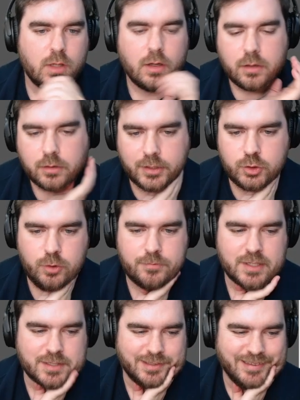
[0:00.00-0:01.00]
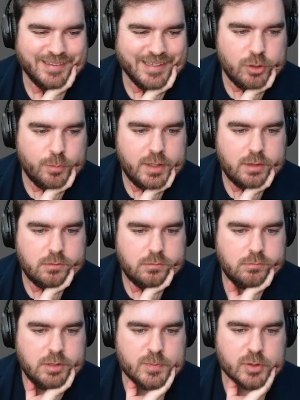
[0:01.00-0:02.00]
Collector Oof does a little bit,
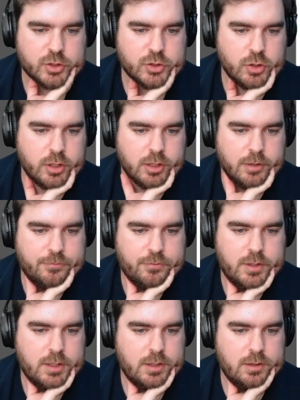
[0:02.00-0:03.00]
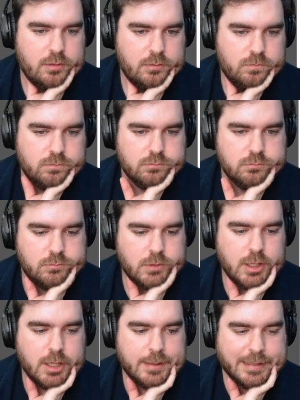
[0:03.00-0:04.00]
especially turning off the
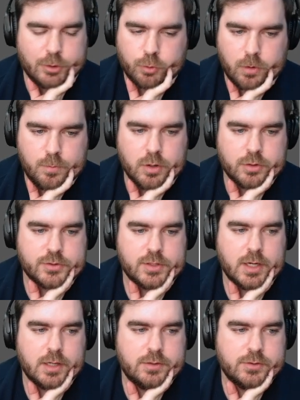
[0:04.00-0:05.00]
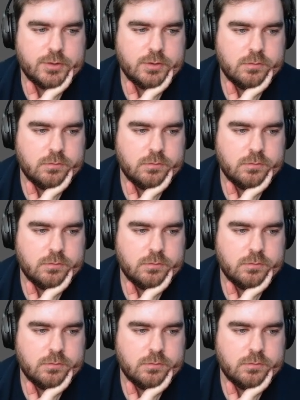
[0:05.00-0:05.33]
like Chrome Mock starts.